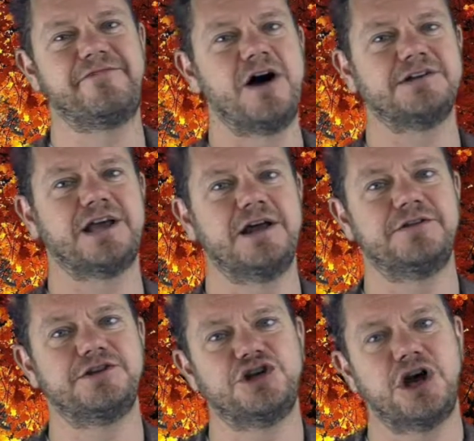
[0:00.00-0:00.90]
far side of
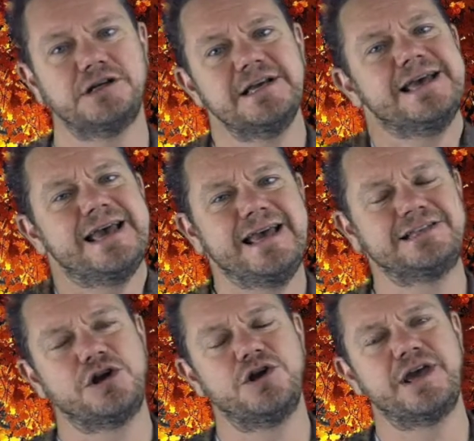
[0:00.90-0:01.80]
the chart,
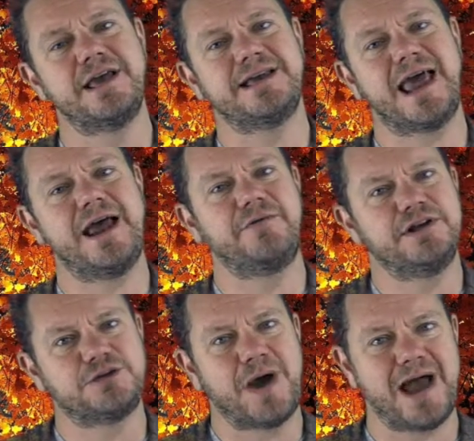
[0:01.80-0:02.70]
is looking at
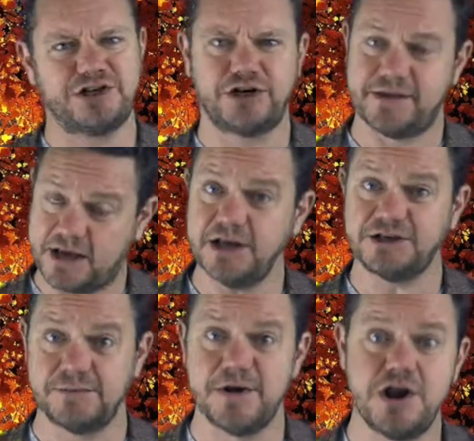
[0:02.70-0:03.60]
areas where actually the
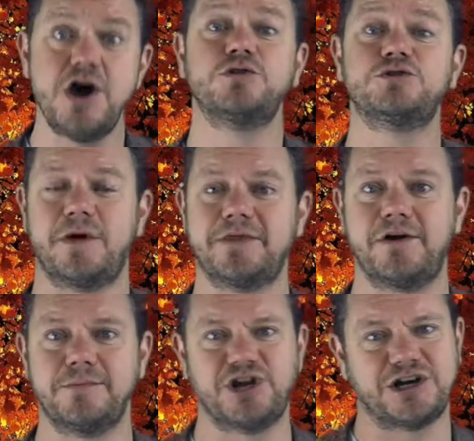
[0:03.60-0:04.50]
customer knows what their
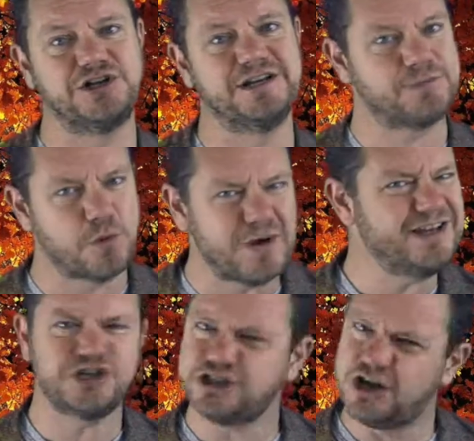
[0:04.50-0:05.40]
objection is, but we
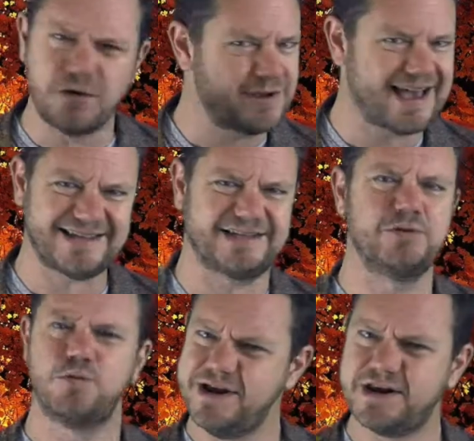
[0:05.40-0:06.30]
just don't get
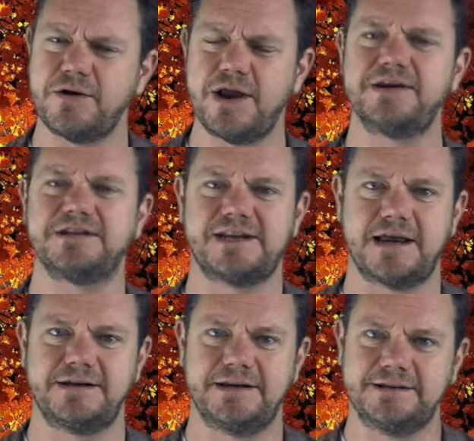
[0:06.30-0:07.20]
it, we don't
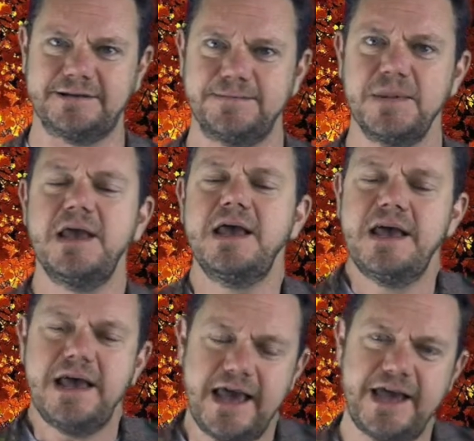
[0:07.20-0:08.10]
understand it.
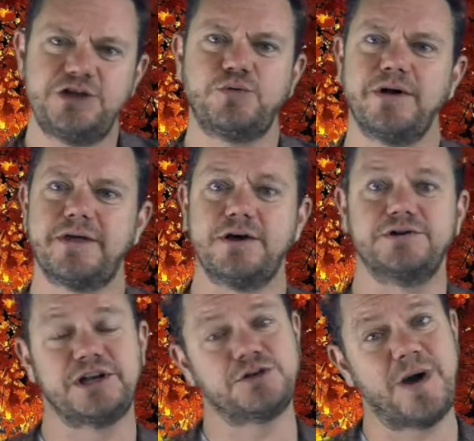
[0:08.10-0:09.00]
Each one of
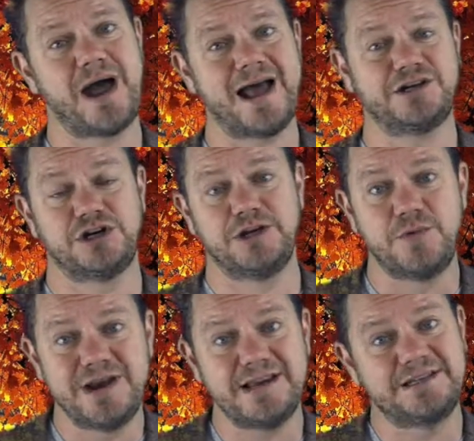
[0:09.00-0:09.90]
those is where actually
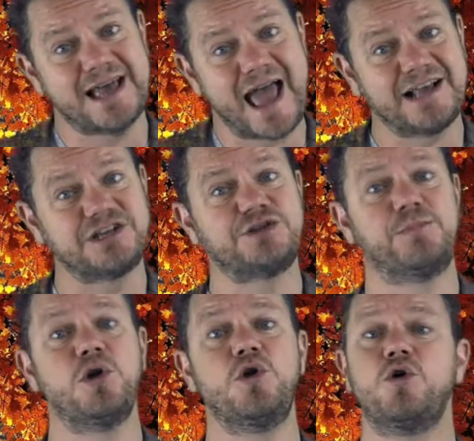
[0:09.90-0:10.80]
we need to
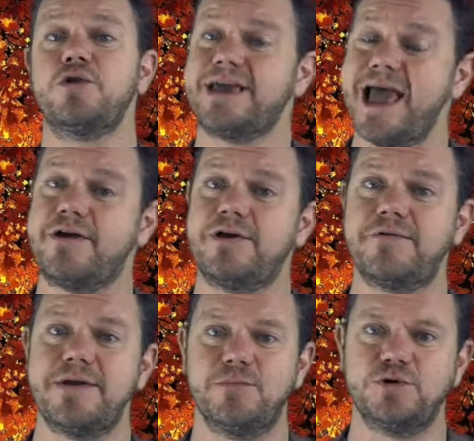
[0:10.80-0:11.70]
explore the area
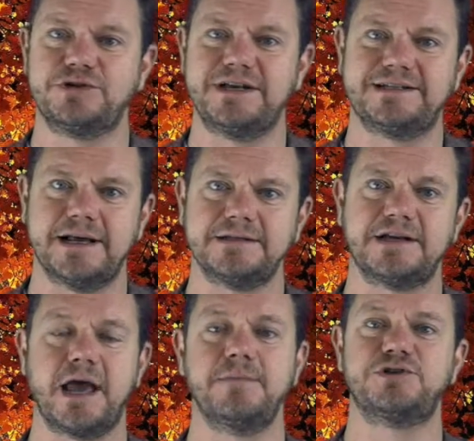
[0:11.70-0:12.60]
in more detail to
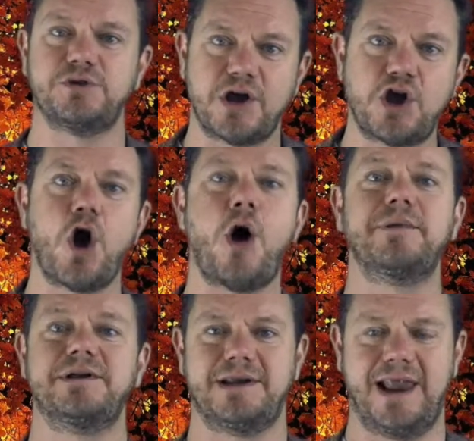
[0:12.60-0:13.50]
come to a
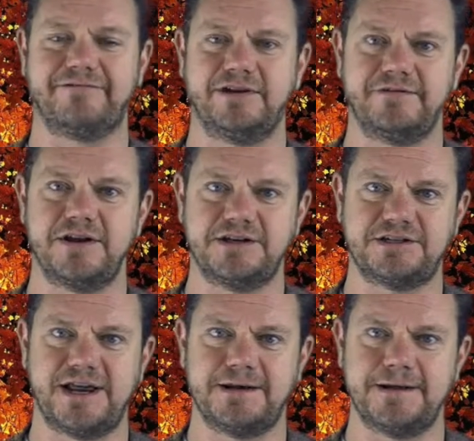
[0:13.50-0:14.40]
common level of
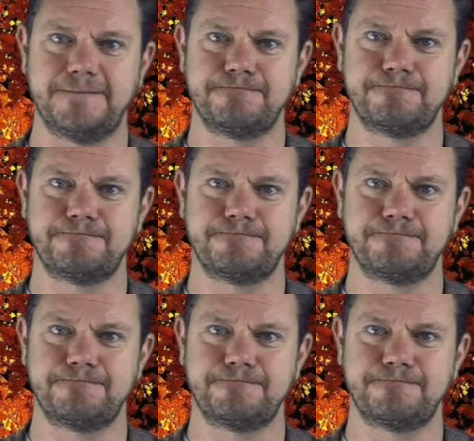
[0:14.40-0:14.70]
understanding.